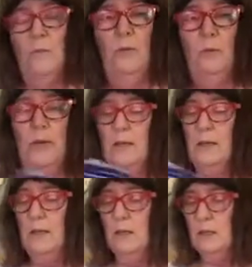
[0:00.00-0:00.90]
but when I
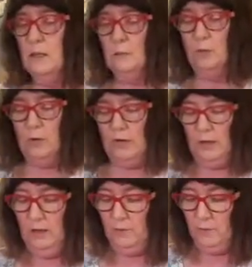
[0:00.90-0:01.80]
did it this
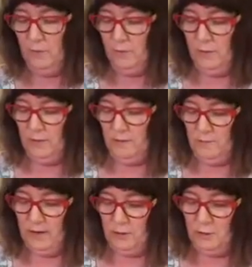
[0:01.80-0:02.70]
morning for
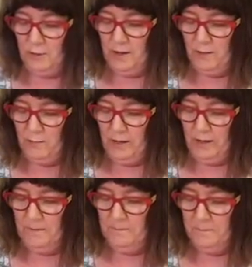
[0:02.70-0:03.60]
my trial
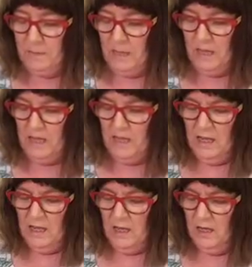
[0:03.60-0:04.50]
runs,
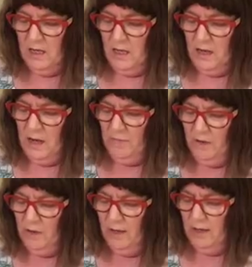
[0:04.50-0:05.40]
I
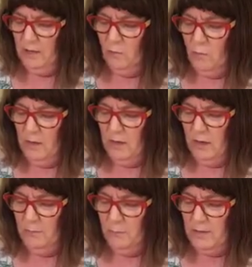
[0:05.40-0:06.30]
felt like 1
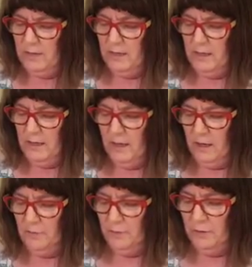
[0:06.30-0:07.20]
cup wasn't
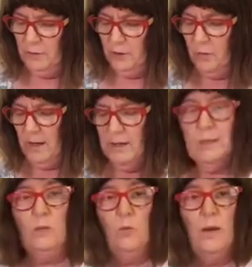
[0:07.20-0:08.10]
enough. So I
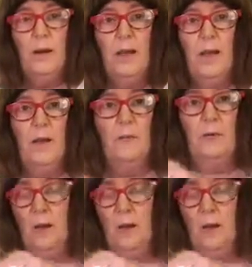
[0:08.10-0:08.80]
did 1.5